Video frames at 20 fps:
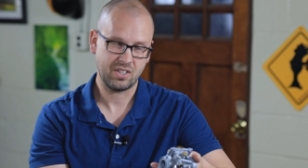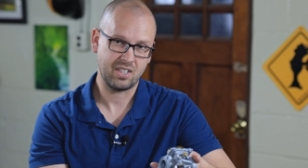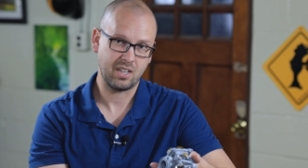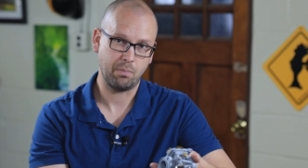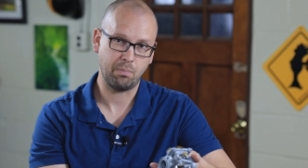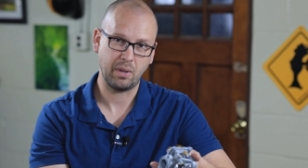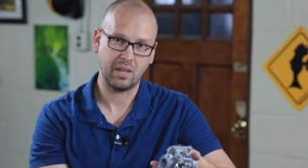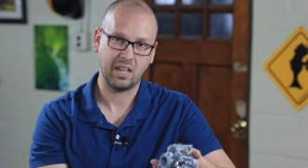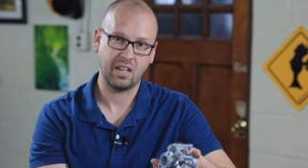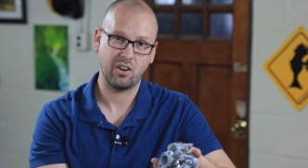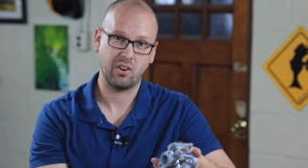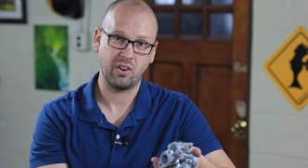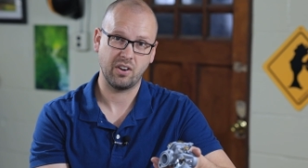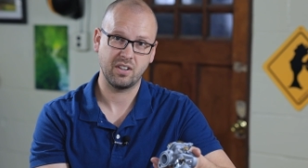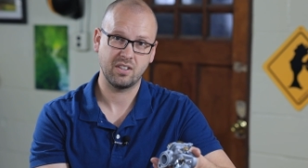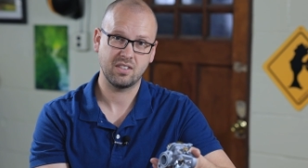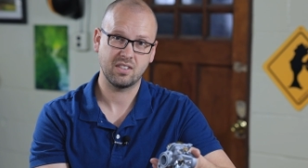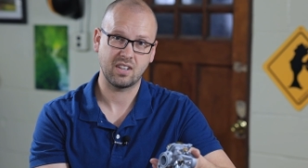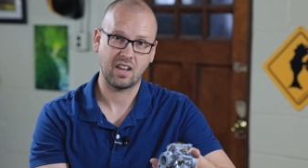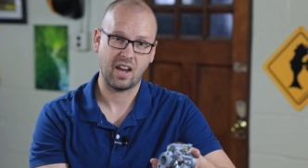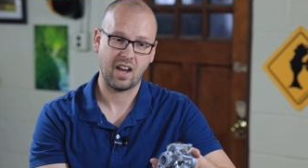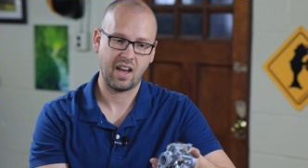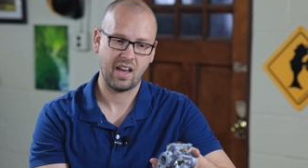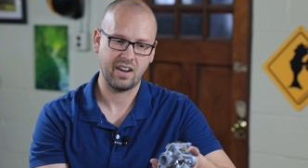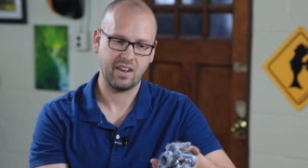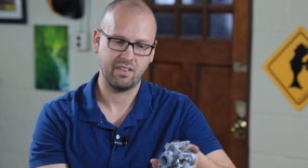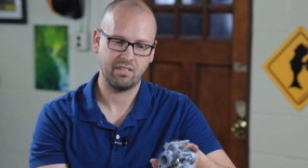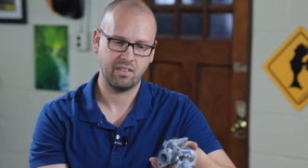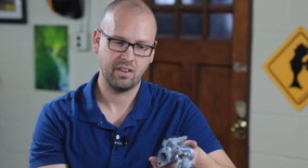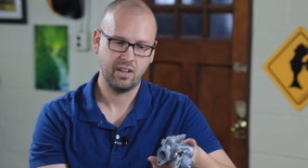tipping it on its
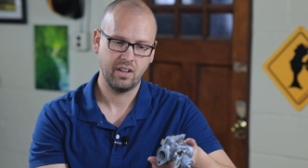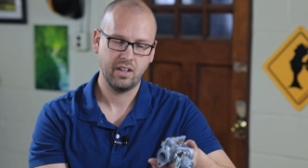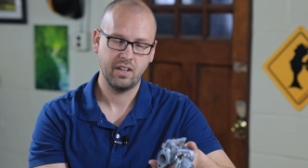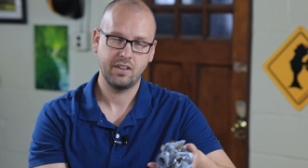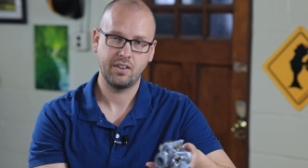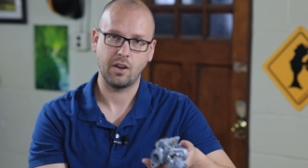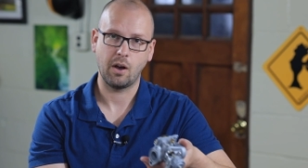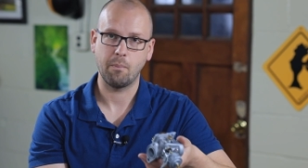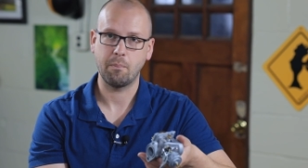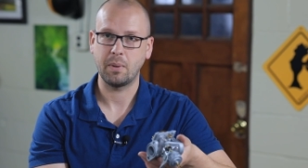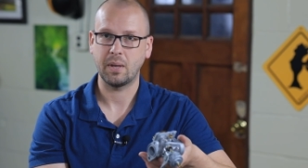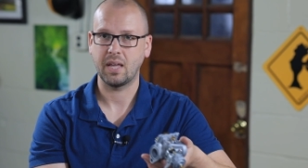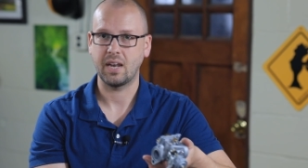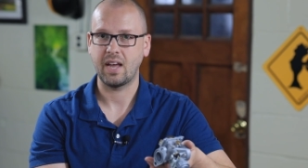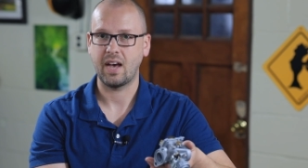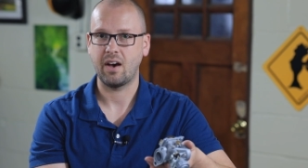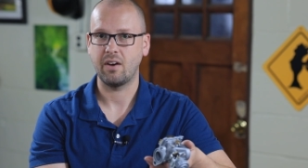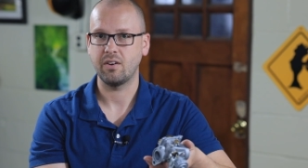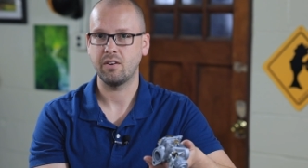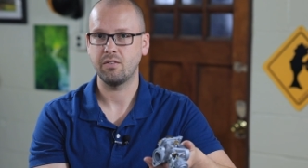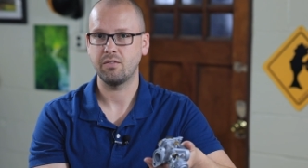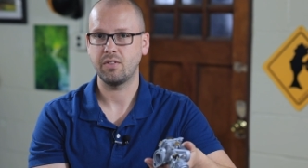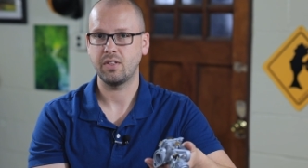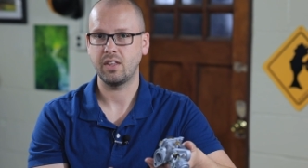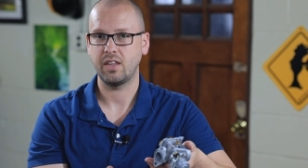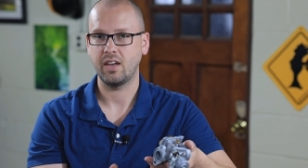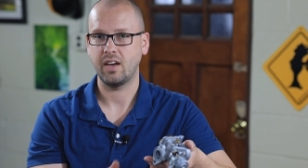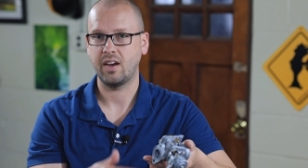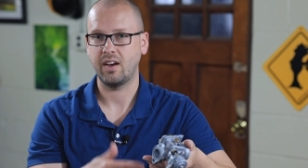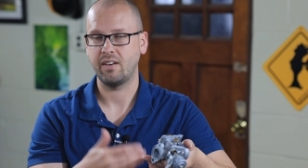side and dumping it out of
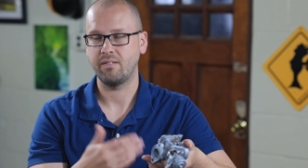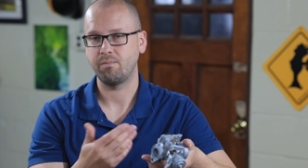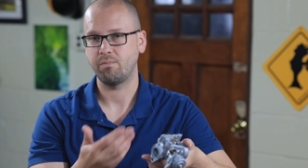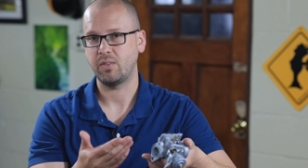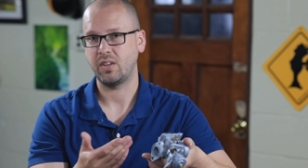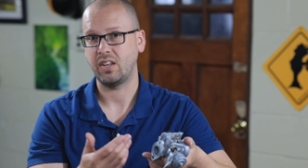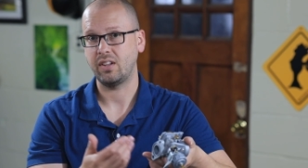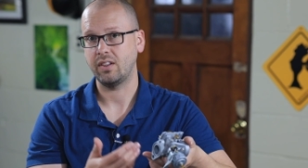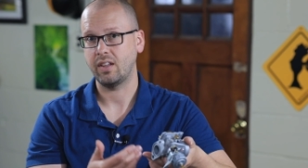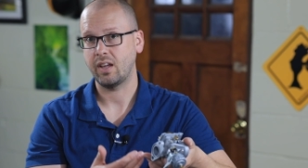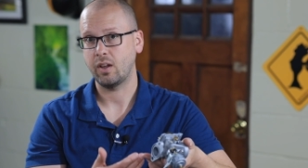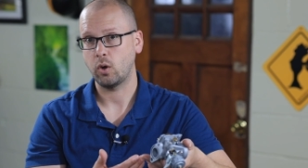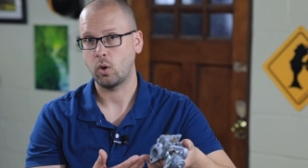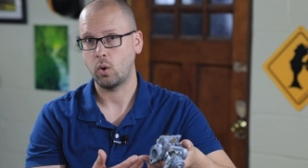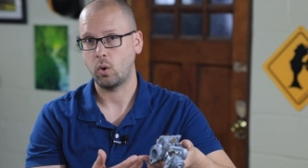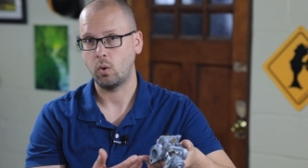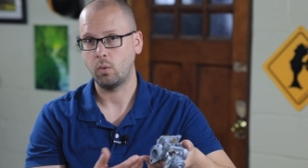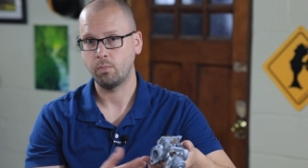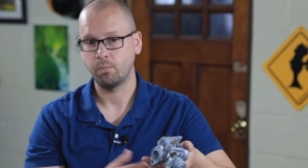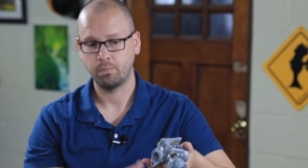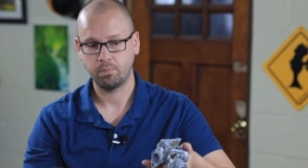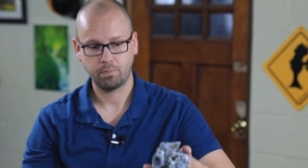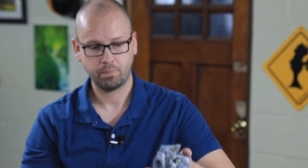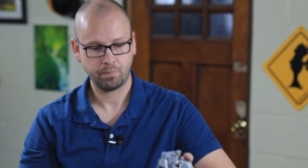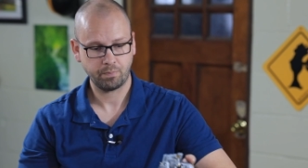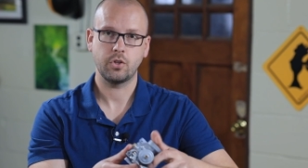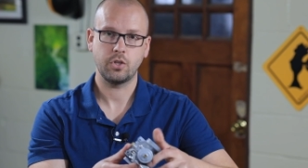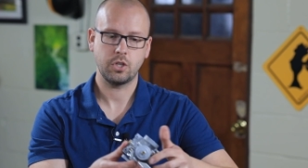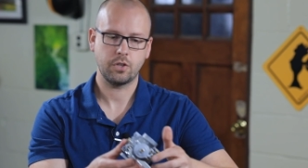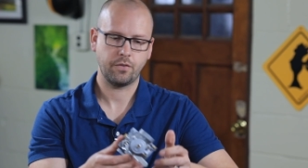the inlet hole.
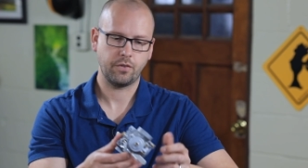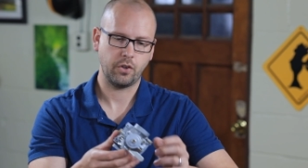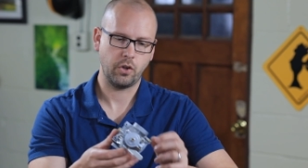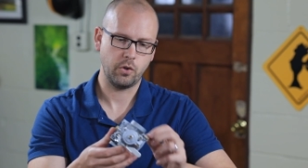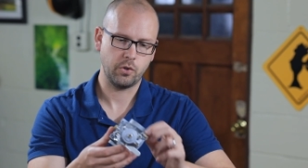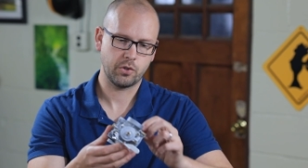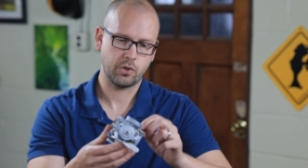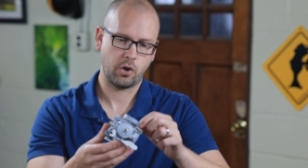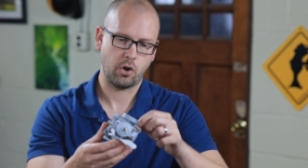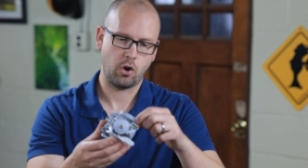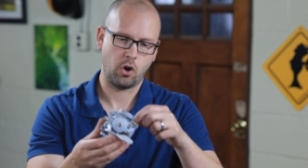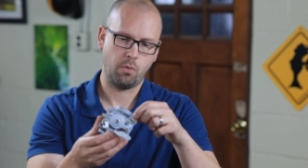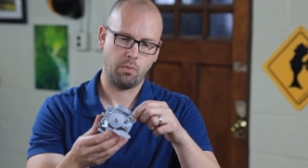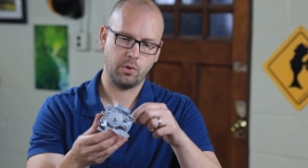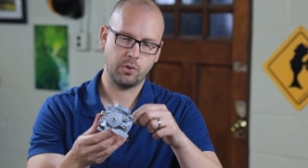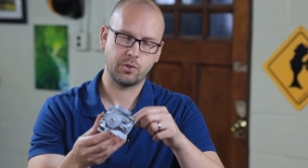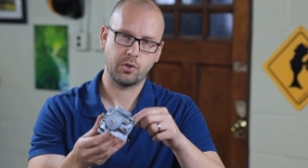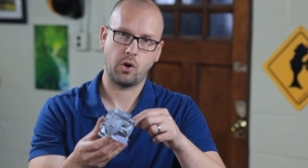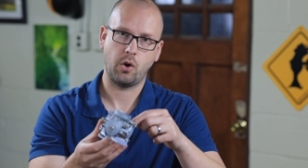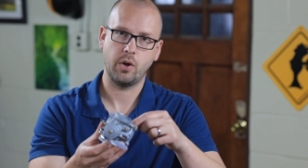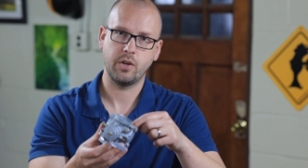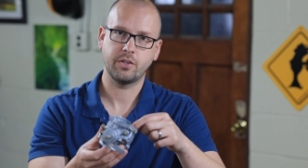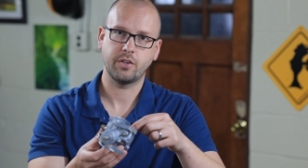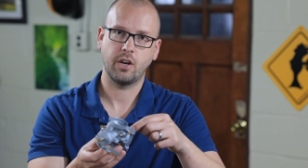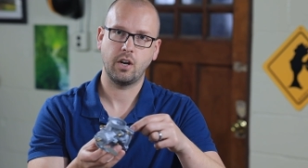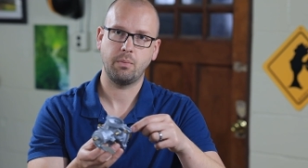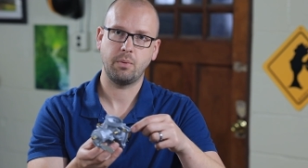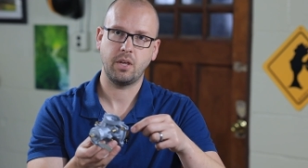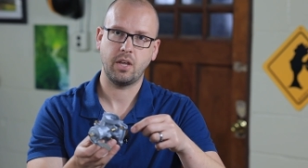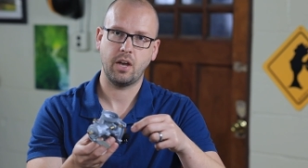So these floats are almost always
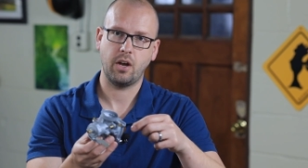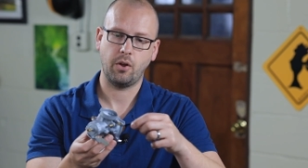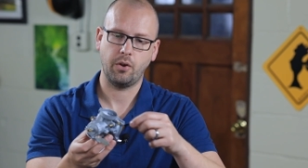going to be